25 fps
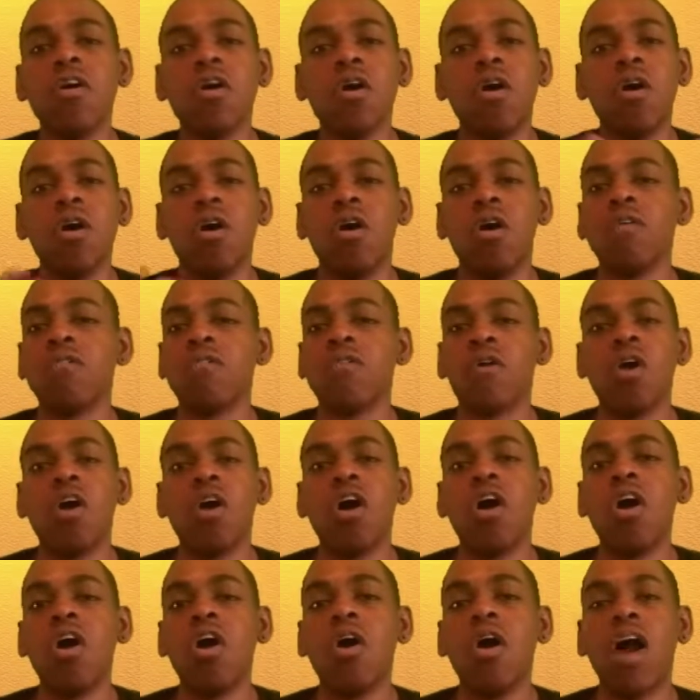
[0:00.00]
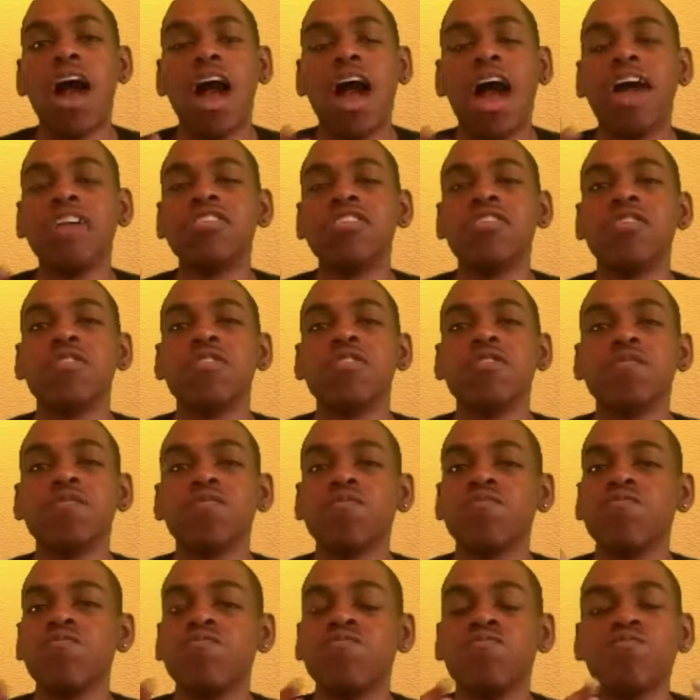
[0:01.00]
Overall, I
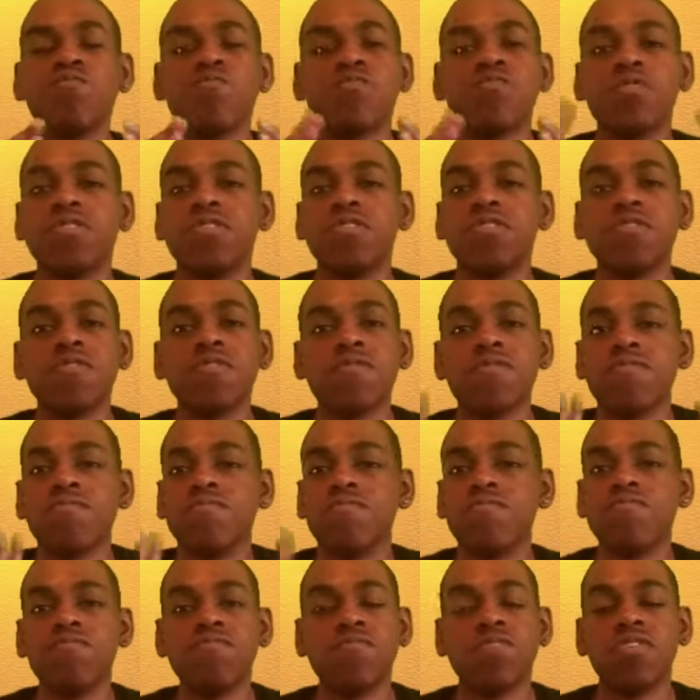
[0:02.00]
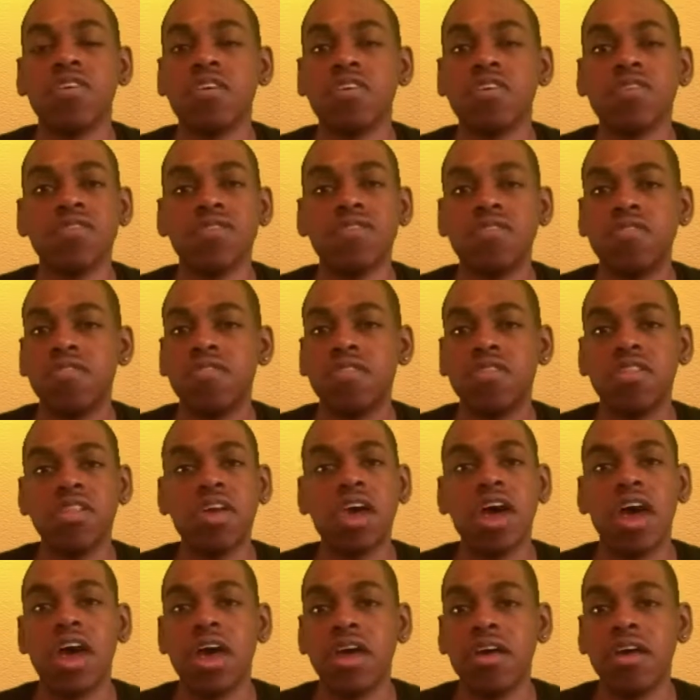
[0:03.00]
just was just
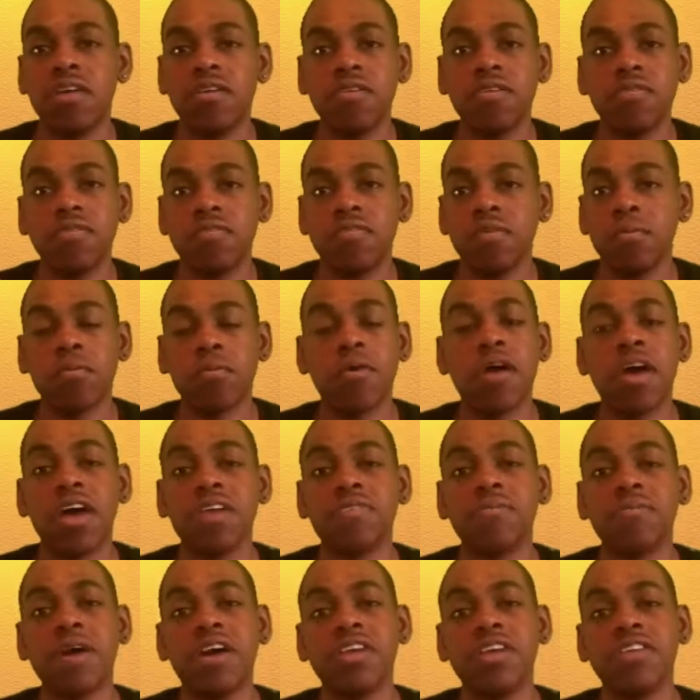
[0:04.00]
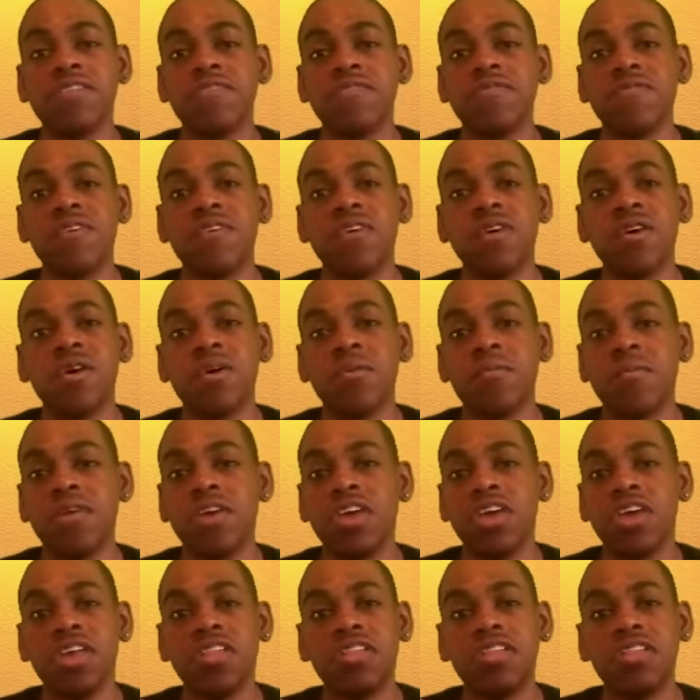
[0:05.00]
not surprised by this film.
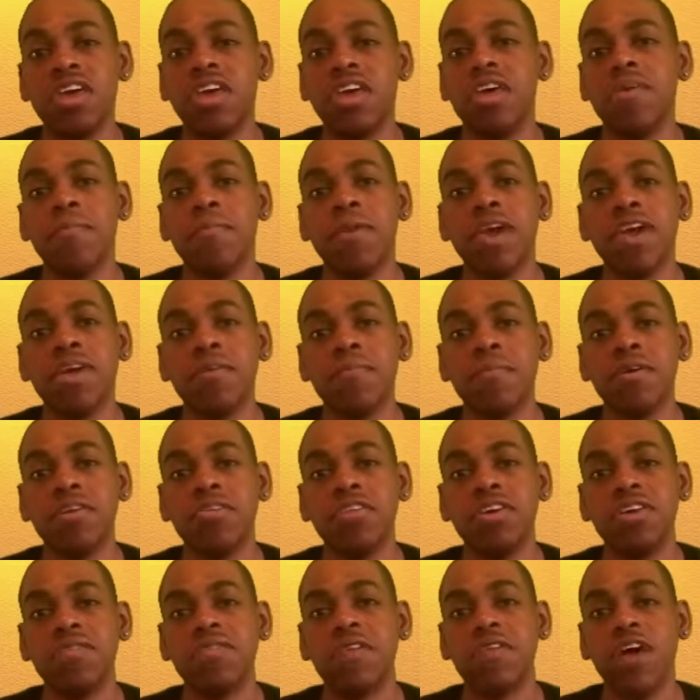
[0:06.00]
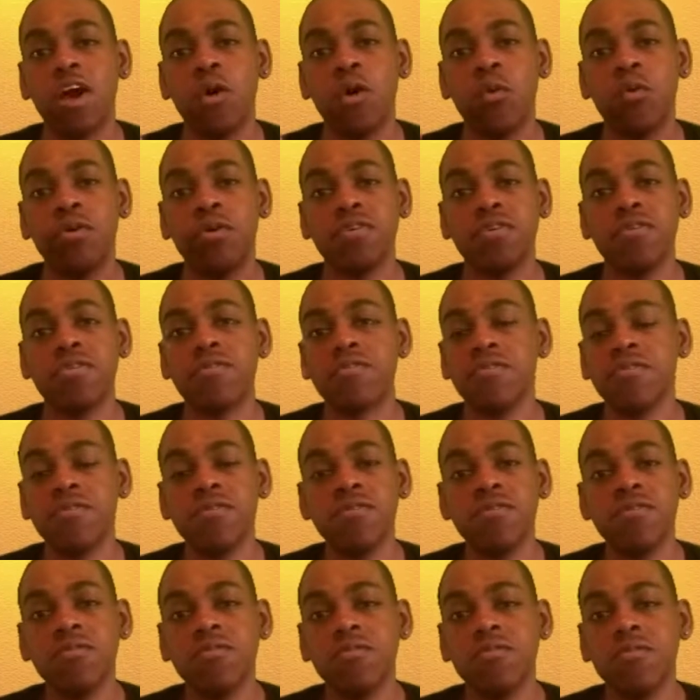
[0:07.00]
It didn't make me leave out with
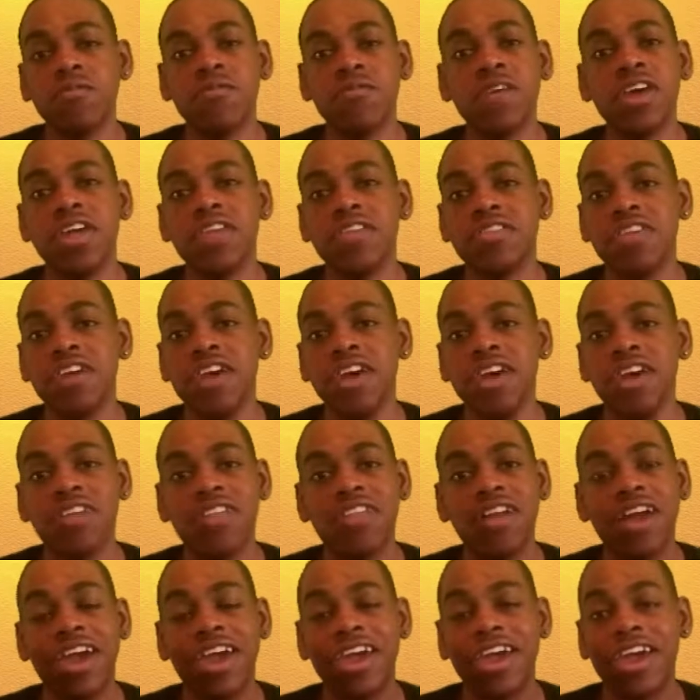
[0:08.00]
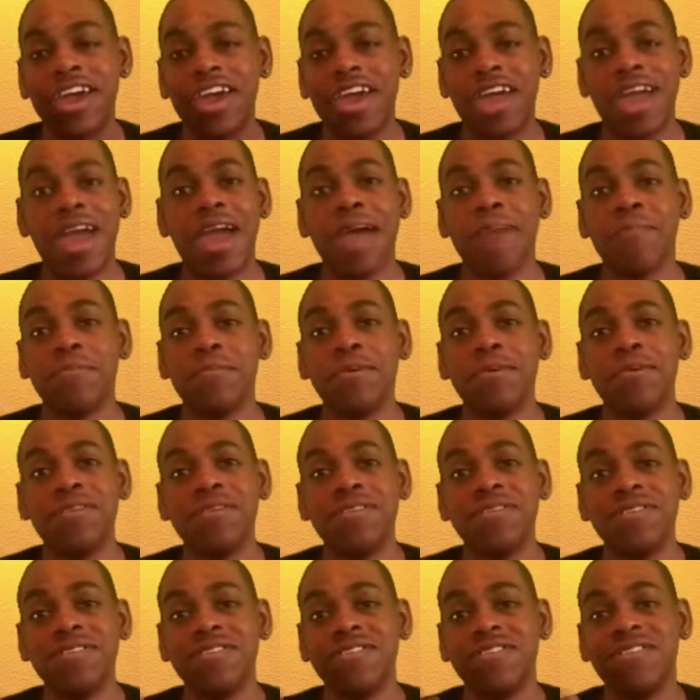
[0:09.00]
anything like
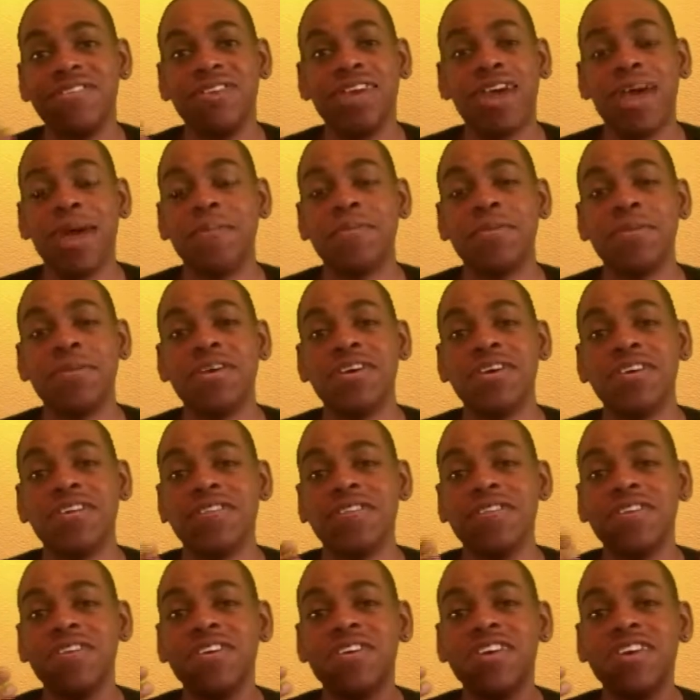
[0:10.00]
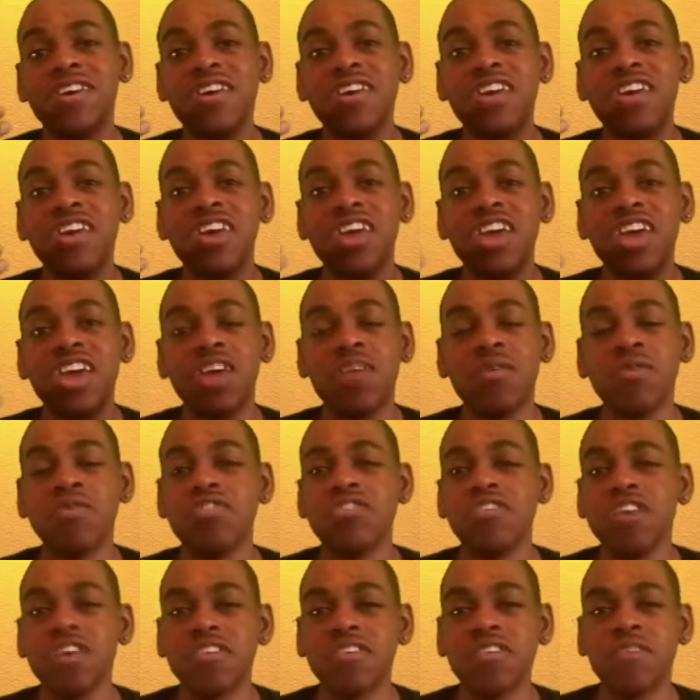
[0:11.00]
happiness. It was
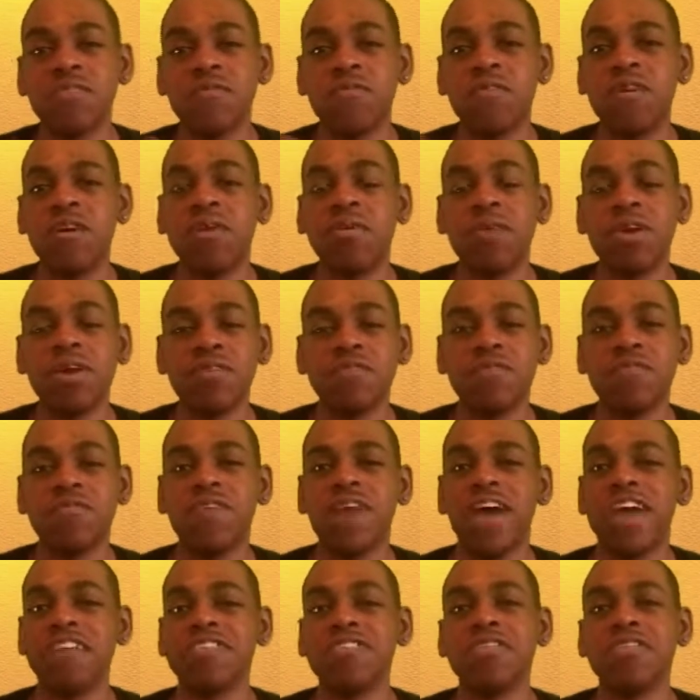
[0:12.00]
just a film that was vastly